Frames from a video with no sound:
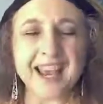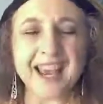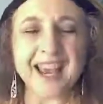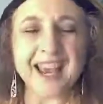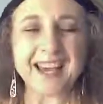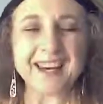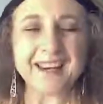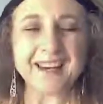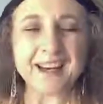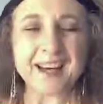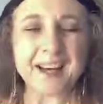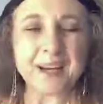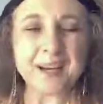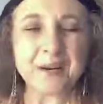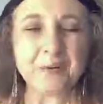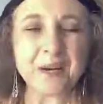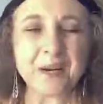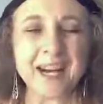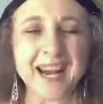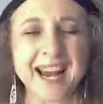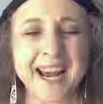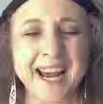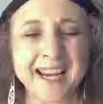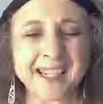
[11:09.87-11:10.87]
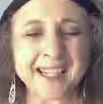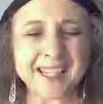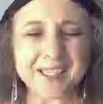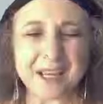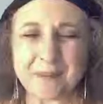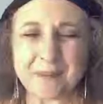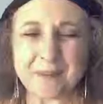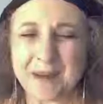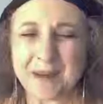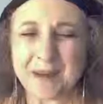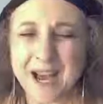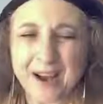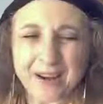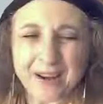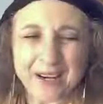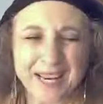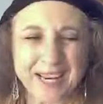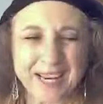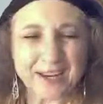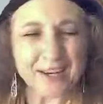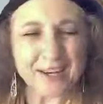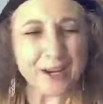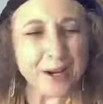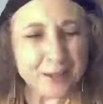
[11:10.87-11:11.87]
And I would ask him, how do
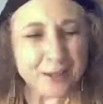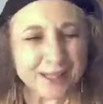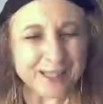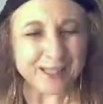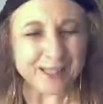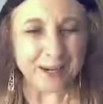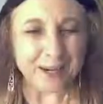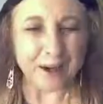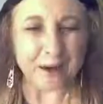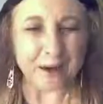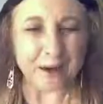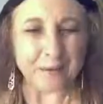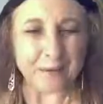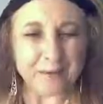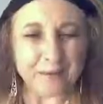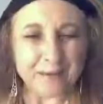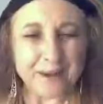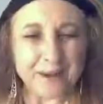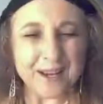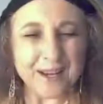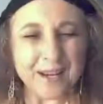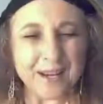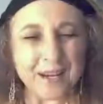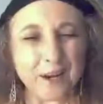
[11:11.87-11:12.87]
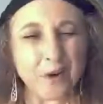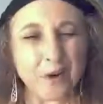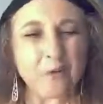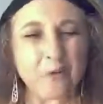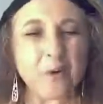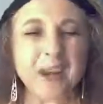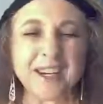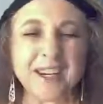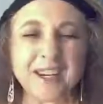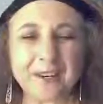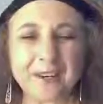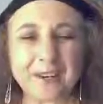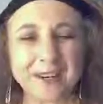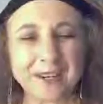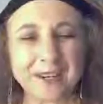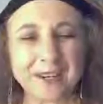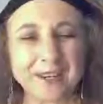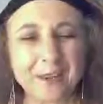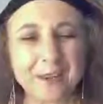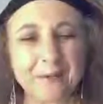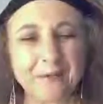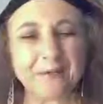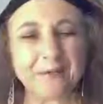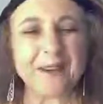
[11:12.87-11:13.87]
you know stuff? When you're in
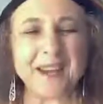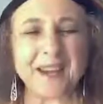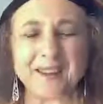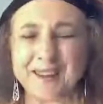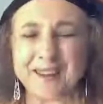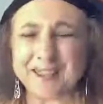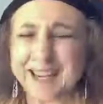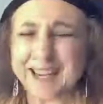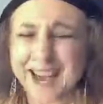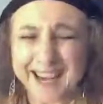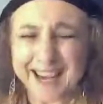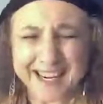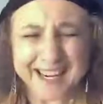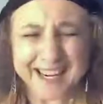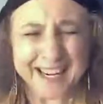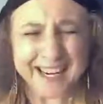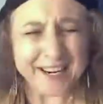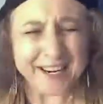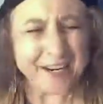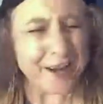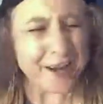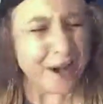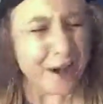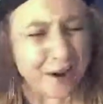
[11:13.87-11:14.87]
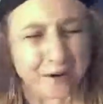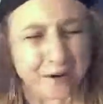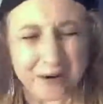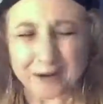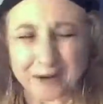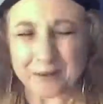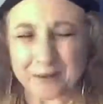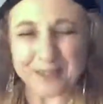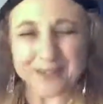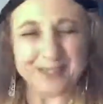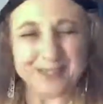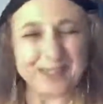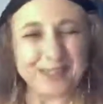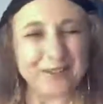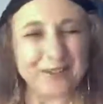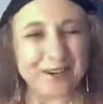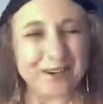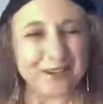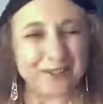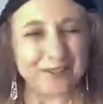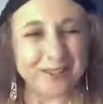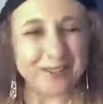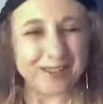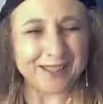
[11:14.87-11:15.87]
the field, how do you know? I was so
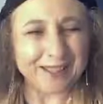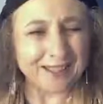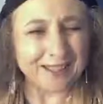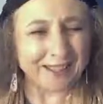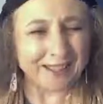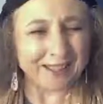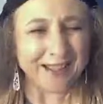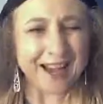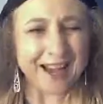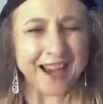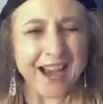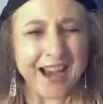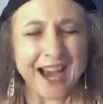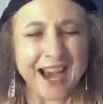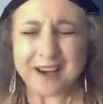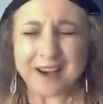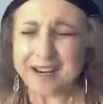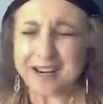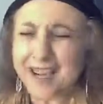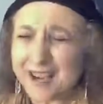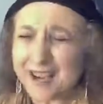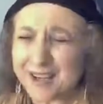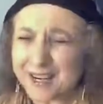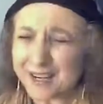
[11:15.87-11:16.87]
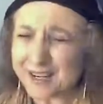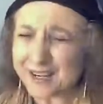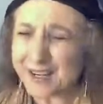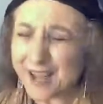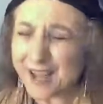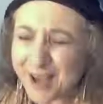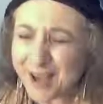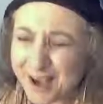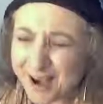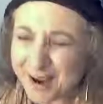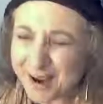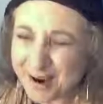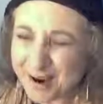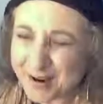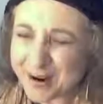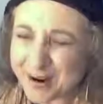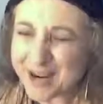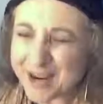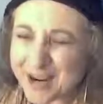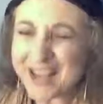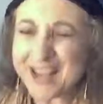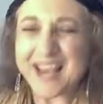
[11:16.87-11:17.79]
interested. How do you know?